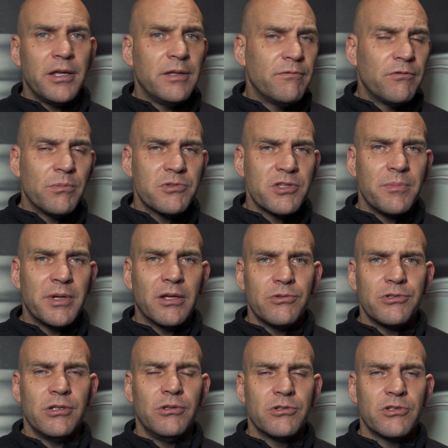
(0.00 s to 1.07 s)
from some
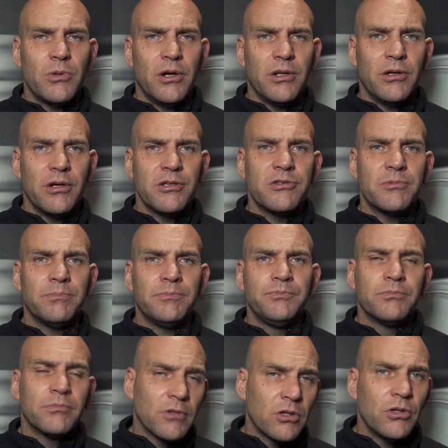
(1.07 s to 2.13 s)
angles it looks quite nice.
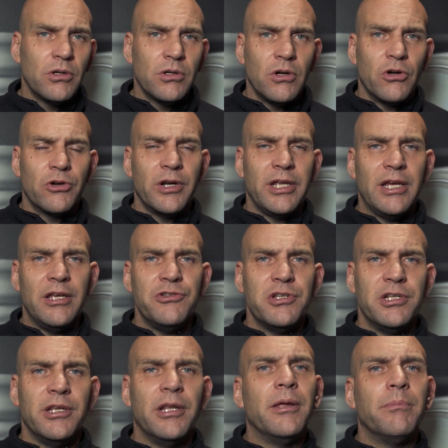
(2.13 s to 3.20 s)
Got a great
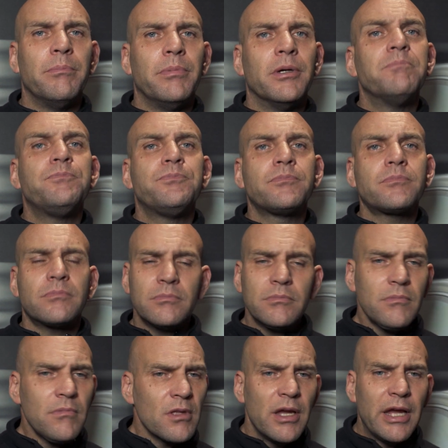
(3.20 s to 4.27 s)
engine in it, but
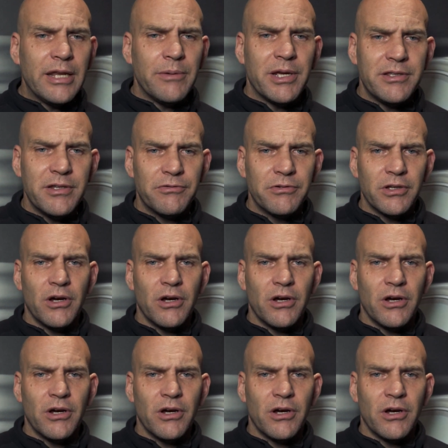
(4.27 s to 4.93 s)
anyway, different